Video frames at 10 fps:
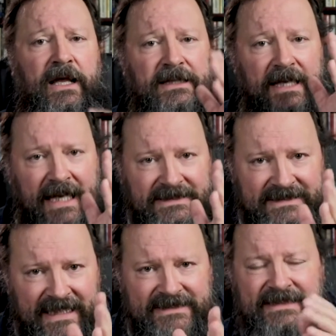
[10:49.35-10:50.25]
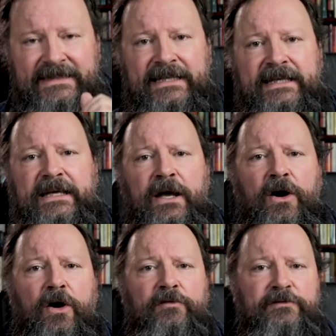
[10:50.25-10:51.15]
the necessity
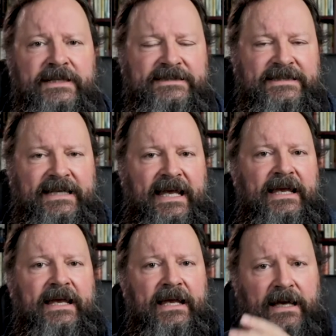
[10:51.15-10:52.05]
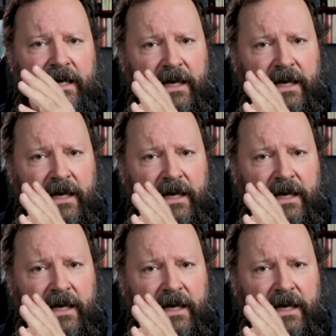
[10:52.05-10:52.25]
of risk-taking,